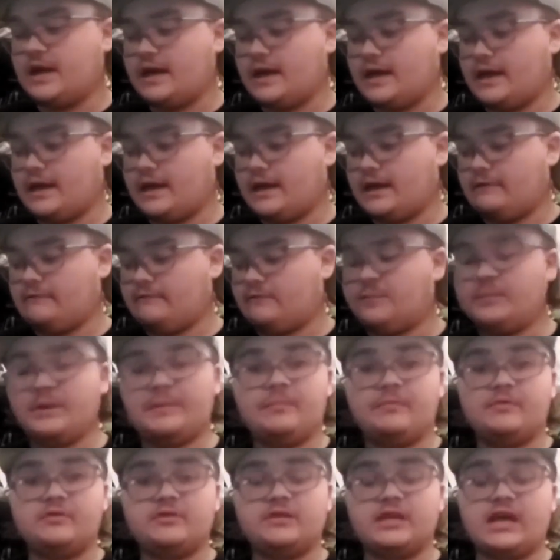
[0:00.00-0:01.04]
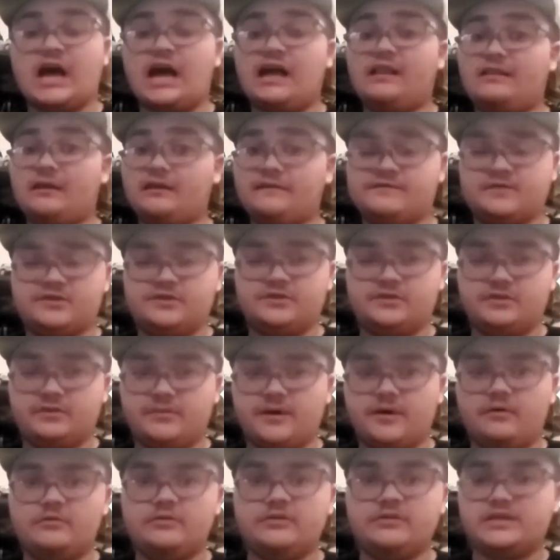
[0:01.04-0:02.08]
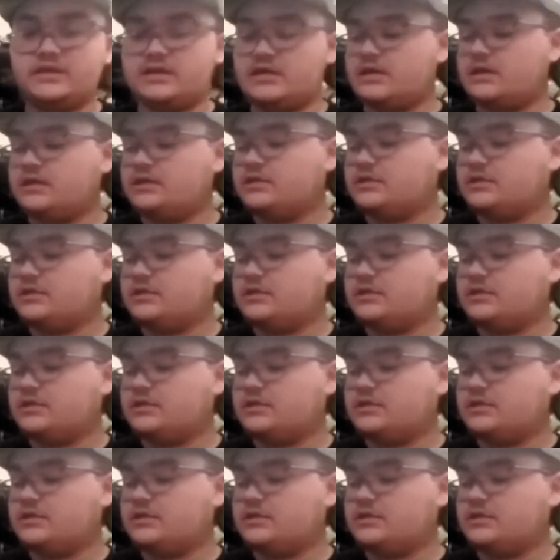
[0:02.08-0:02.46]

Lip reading: And for me personally, I love 2 the most.